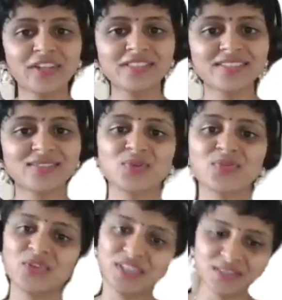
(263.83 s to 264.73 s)
friends. So,
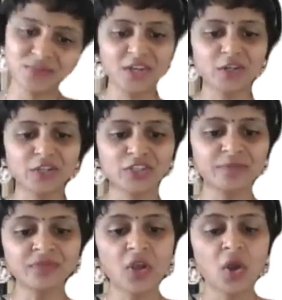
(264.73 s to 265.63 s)
for this week
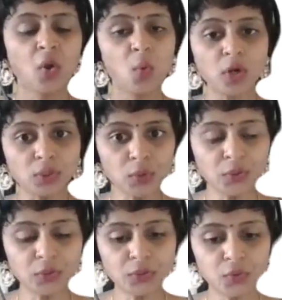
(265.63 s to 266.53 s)
question, what
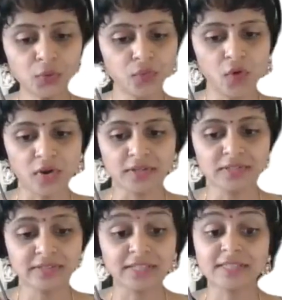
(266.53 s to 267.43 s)
could you do for
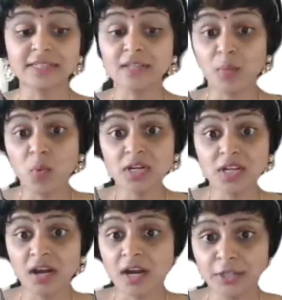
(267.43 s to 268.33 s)
us that someone
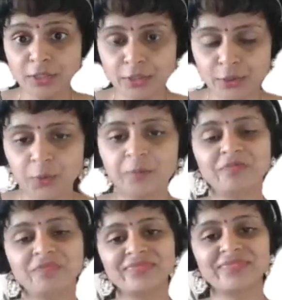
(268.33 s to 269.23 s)
can't do?
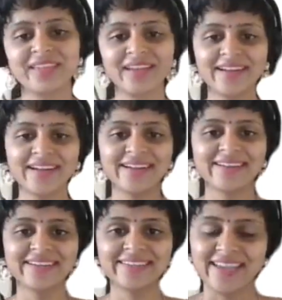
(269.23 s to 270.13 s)

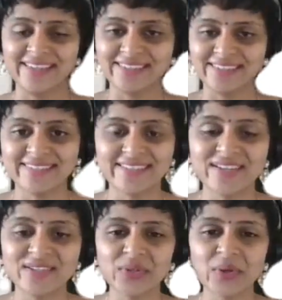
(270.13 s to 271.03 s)
Yes.
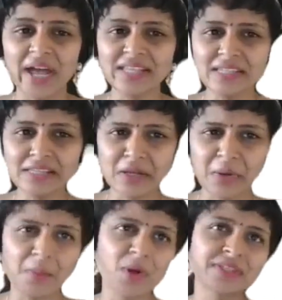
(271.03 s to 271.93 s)
So, as a
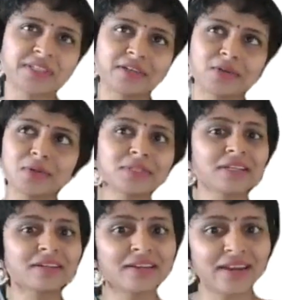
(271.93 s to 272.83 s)
scrum master or as
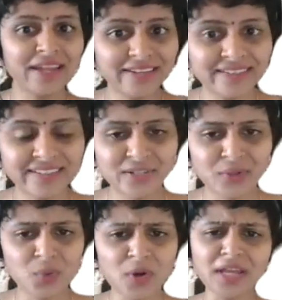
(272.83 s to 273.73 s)
a great
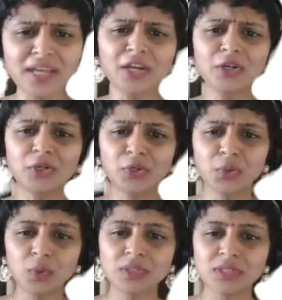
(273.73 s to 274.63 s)
leader, what I can
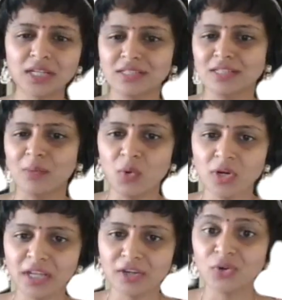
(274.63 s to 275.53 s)
do that
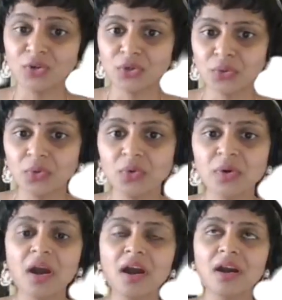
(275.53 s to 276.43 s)
someone cannot do
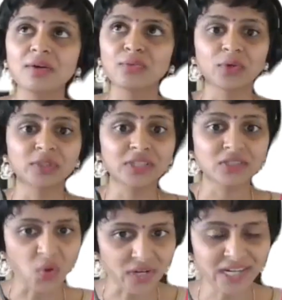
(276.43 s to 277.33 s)
for
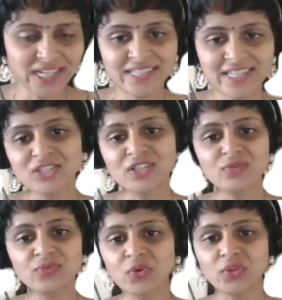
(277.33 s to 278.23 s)
this
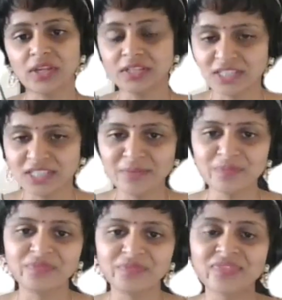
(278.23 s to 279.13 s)
organization, for their
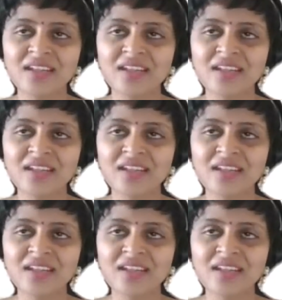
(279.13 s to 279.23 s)
team?